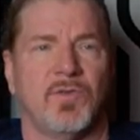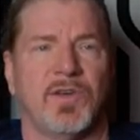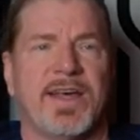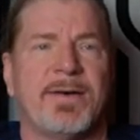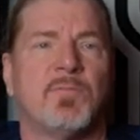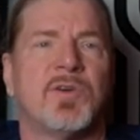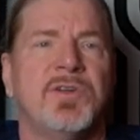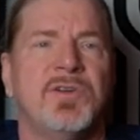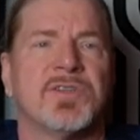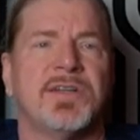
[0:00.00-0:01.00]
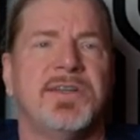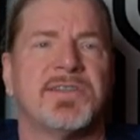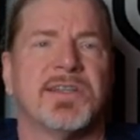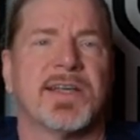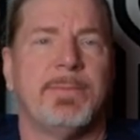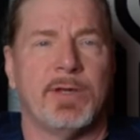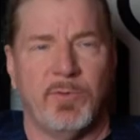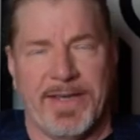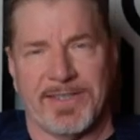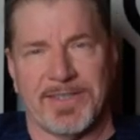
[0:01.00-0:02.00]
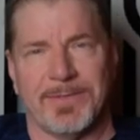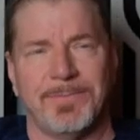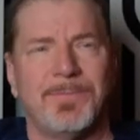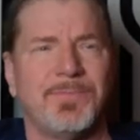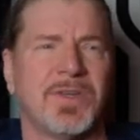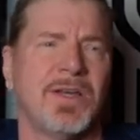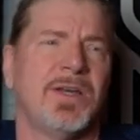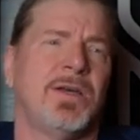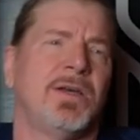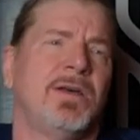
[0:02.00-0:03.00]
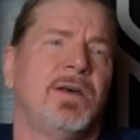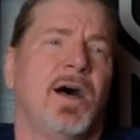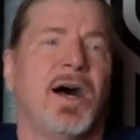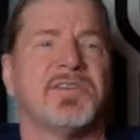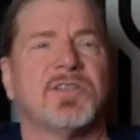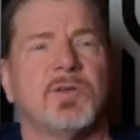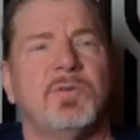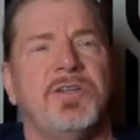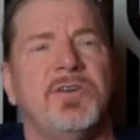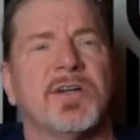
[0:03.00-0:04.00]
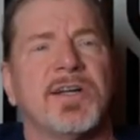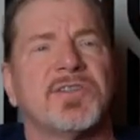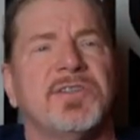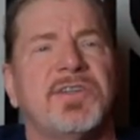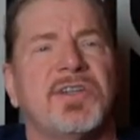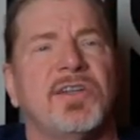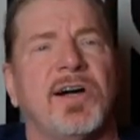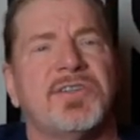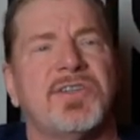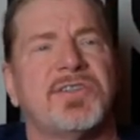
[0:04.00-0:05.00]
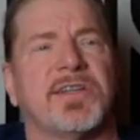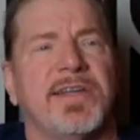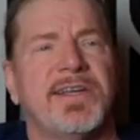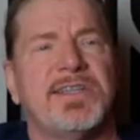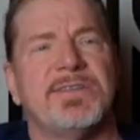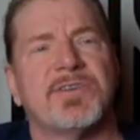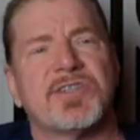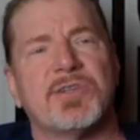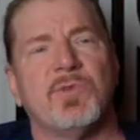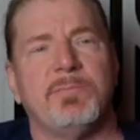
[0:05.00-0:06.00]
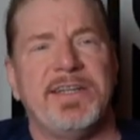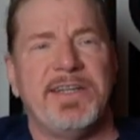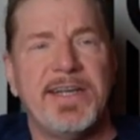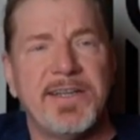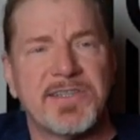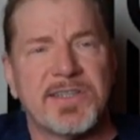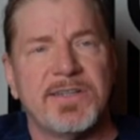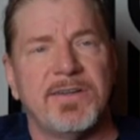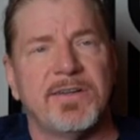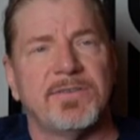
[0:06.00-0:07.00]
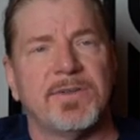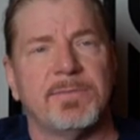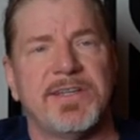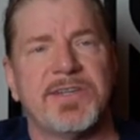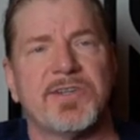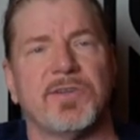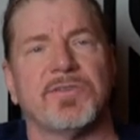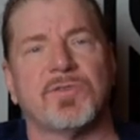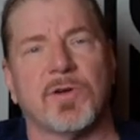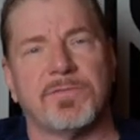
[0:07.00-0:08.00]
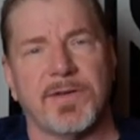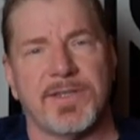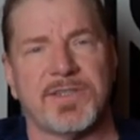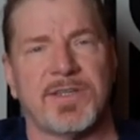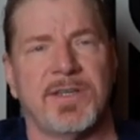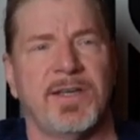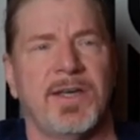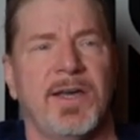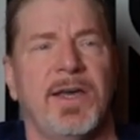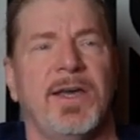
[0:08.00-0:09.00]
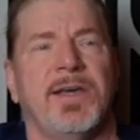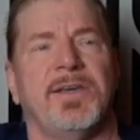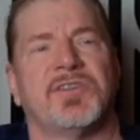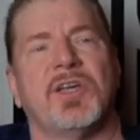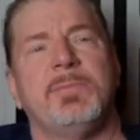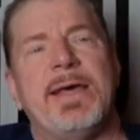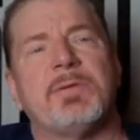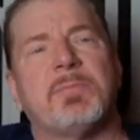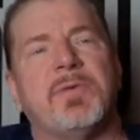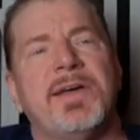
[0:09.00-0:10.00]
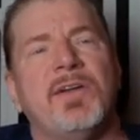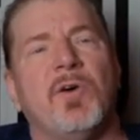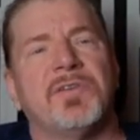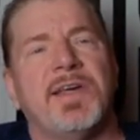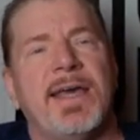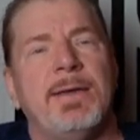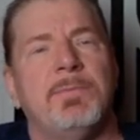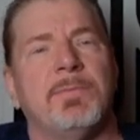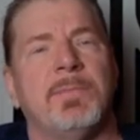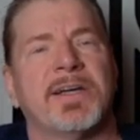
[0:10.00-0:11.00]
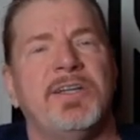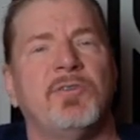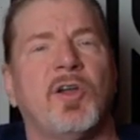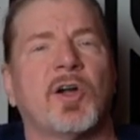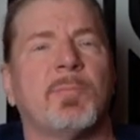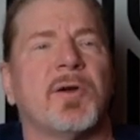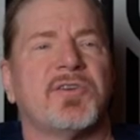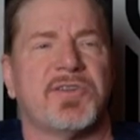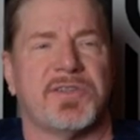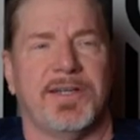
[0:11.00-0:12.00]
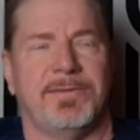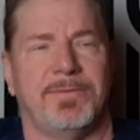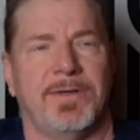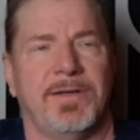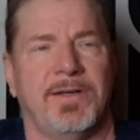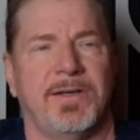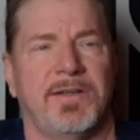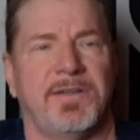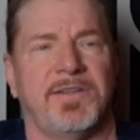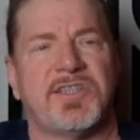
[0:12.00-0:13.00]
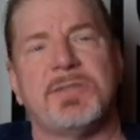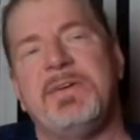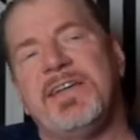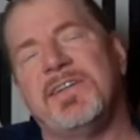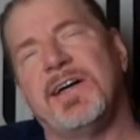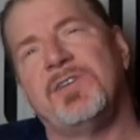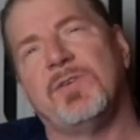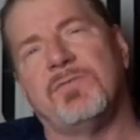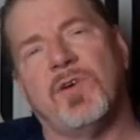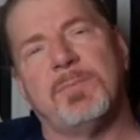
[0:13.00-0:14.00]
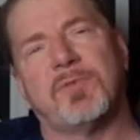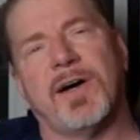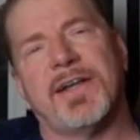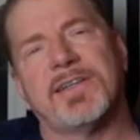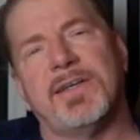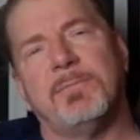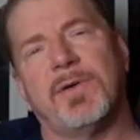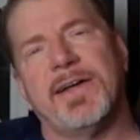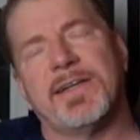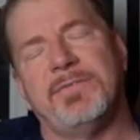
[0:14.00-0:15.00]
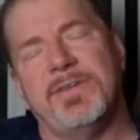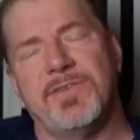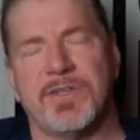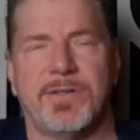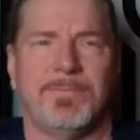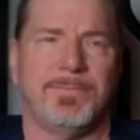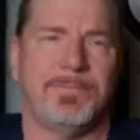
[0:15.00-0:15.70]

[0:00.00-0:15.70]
We'll have more news on this in the coming weeks. Also, when the new console edition launches, the legacy version will be delisted from the digital storefronts. You'll still be able to play the old game, but can no longer purchase it. This is being done to avoid product and brand confusion.